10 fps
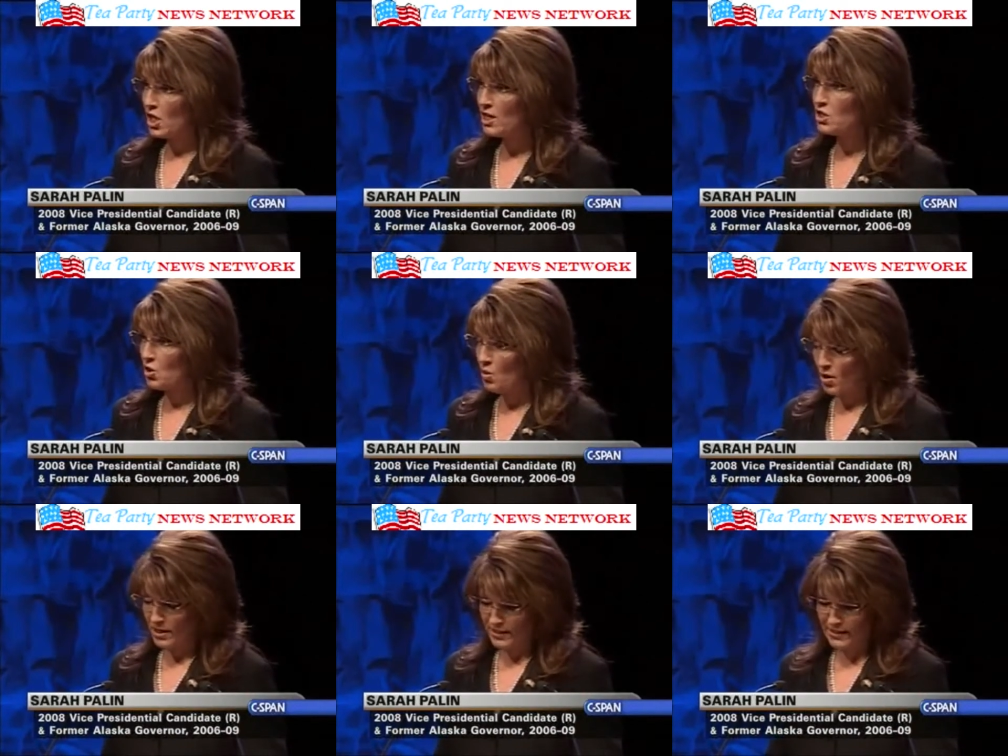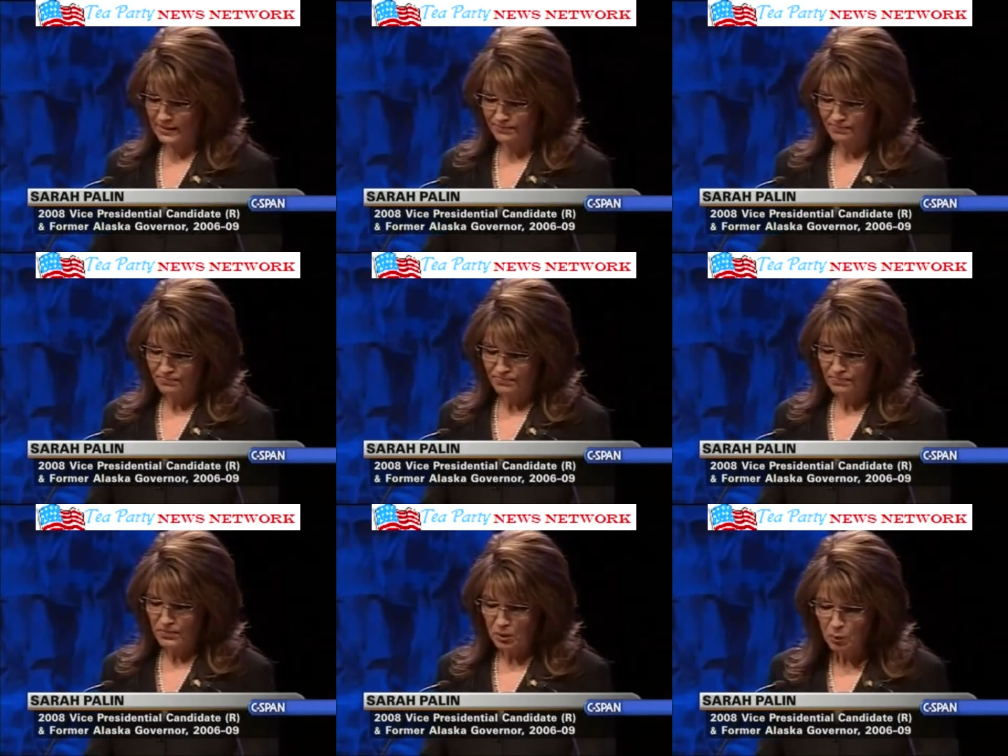to change course
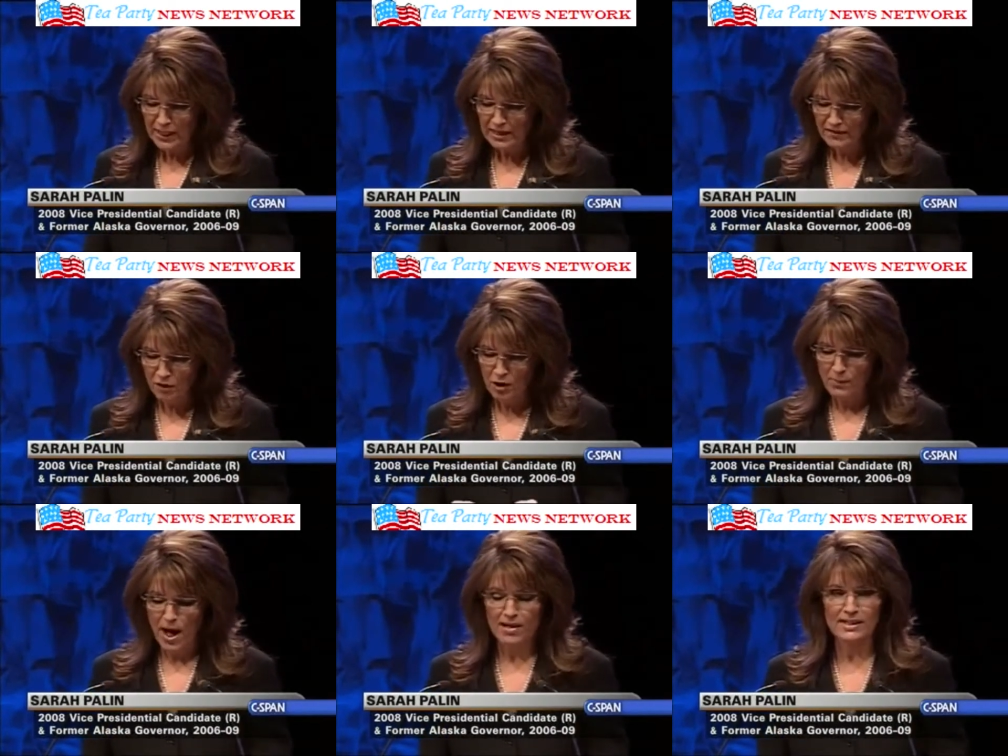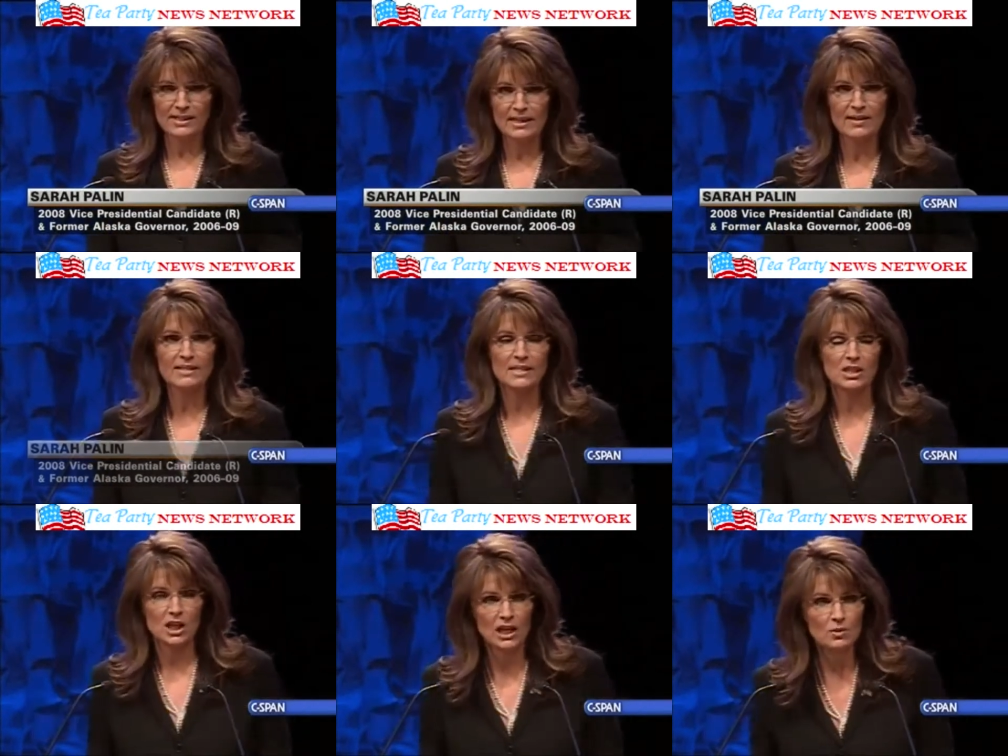we need a foreign policy that
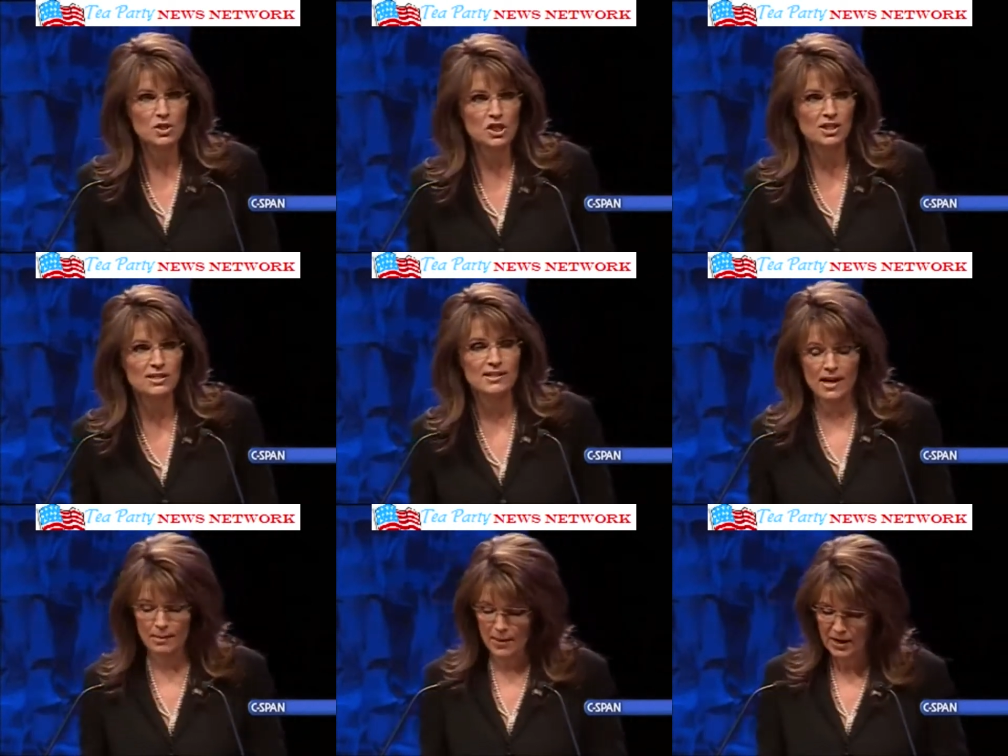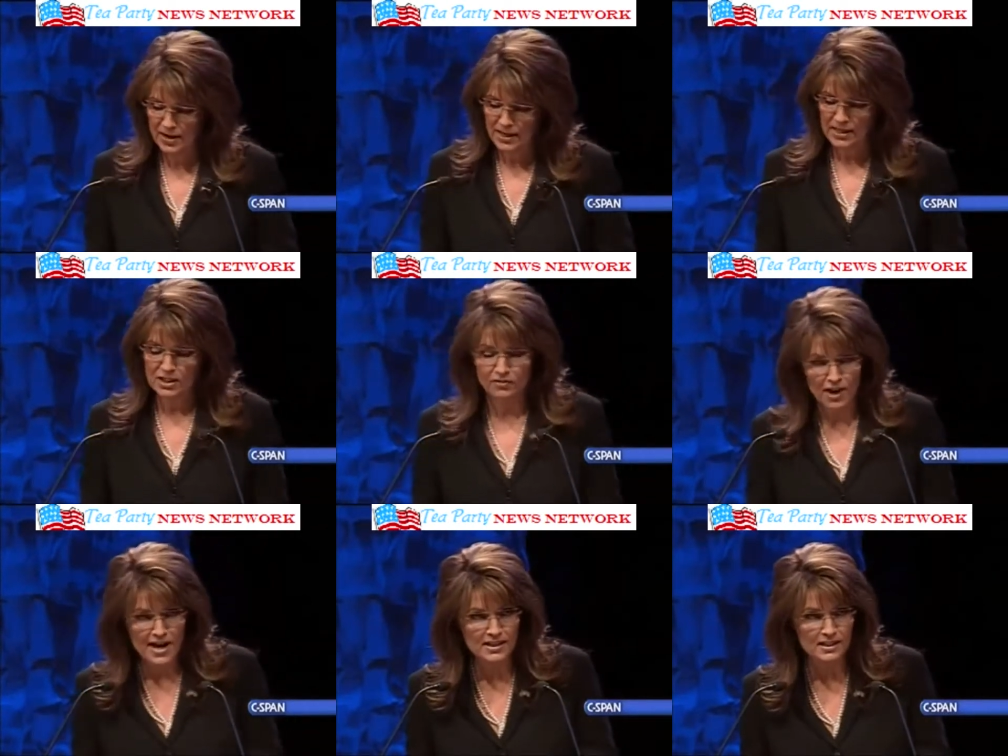distinguishes America's
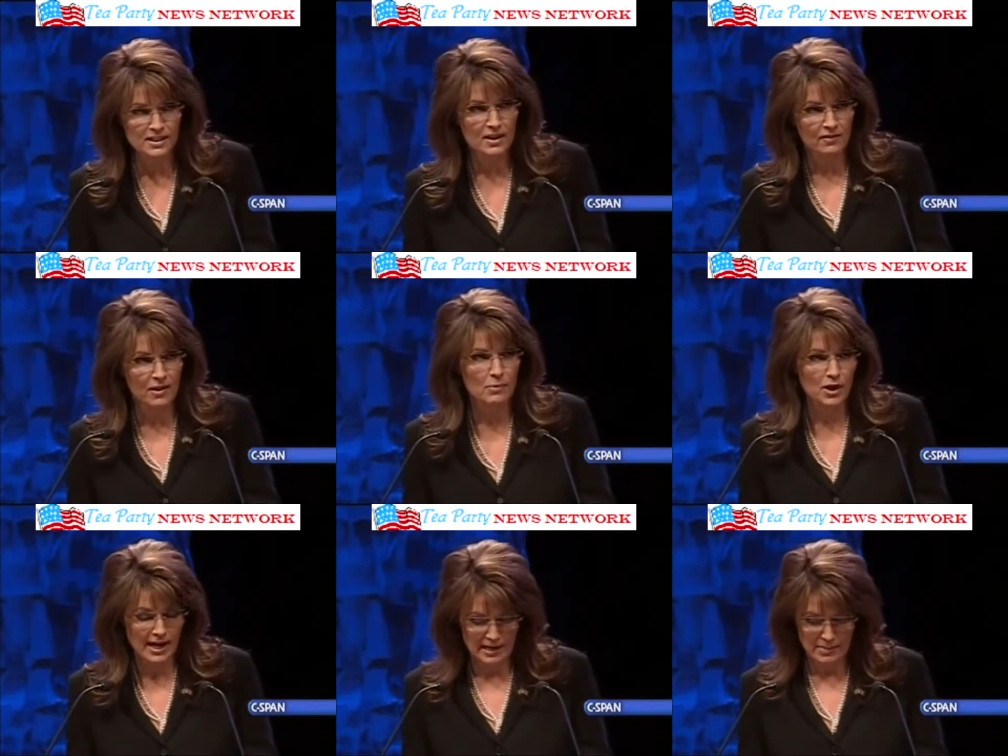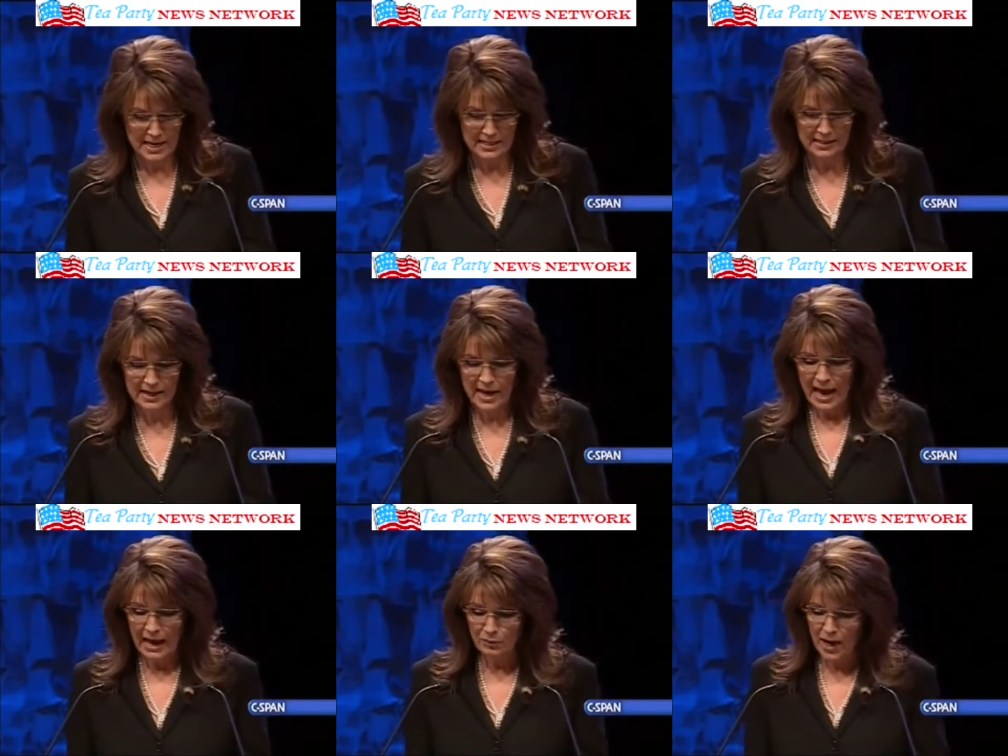friends from her enemies
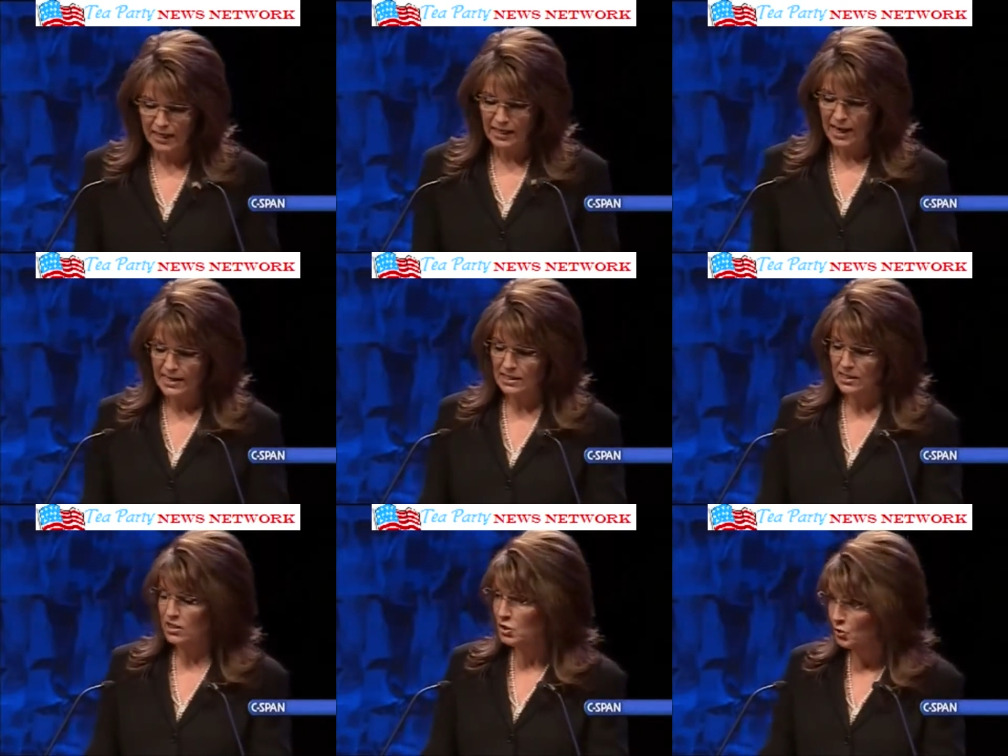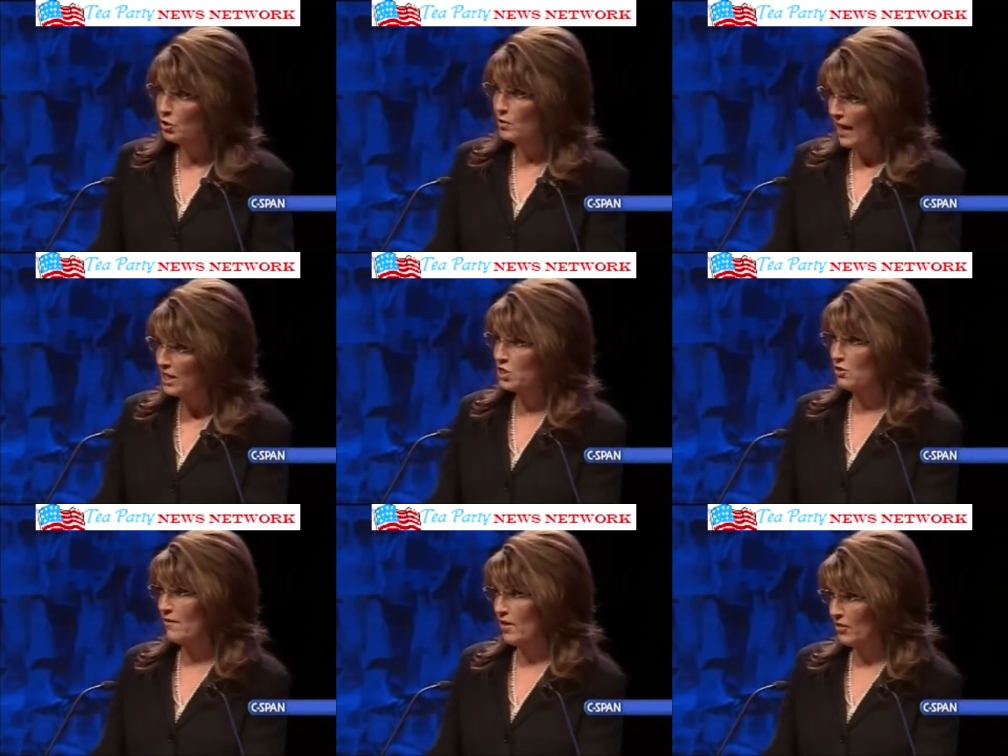and recognizes the true
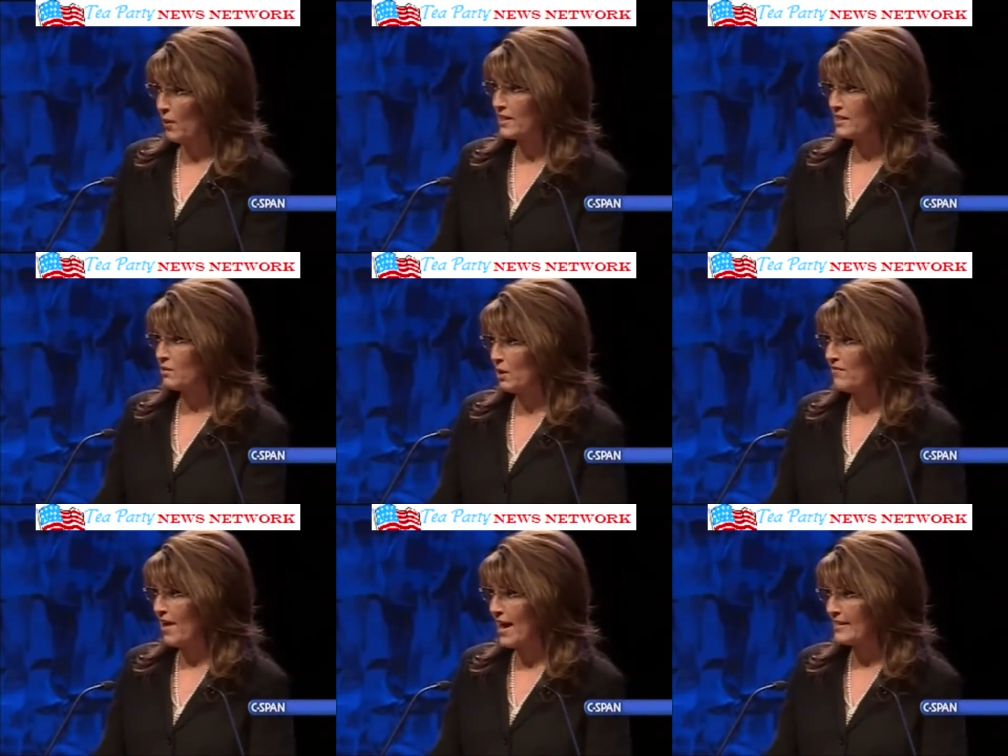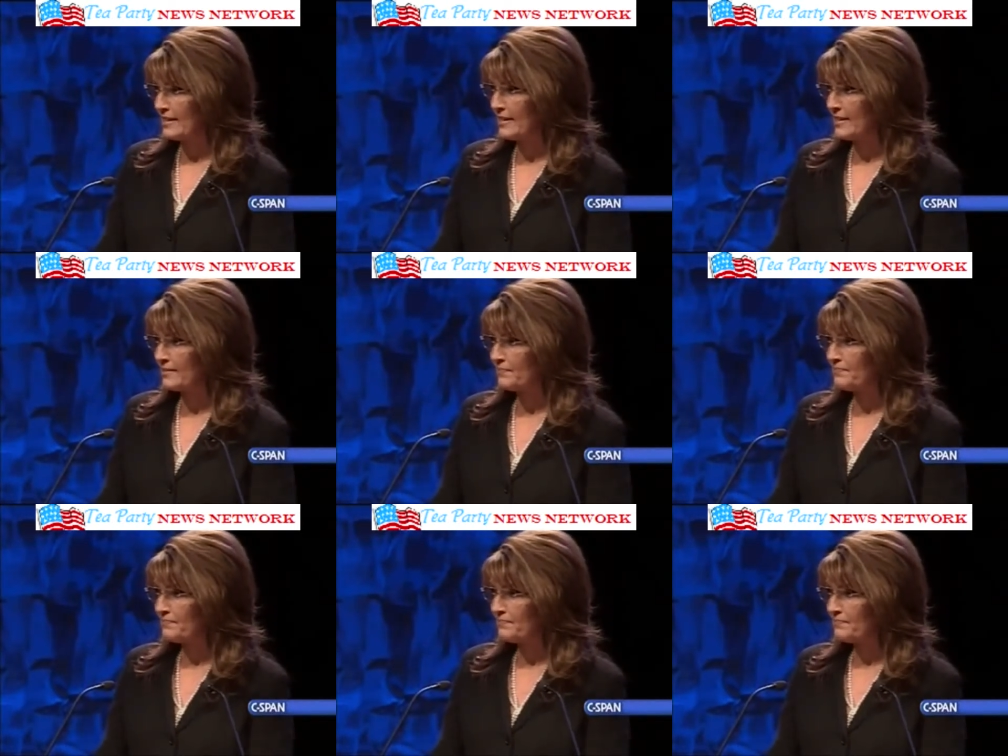nature of the threats that we face.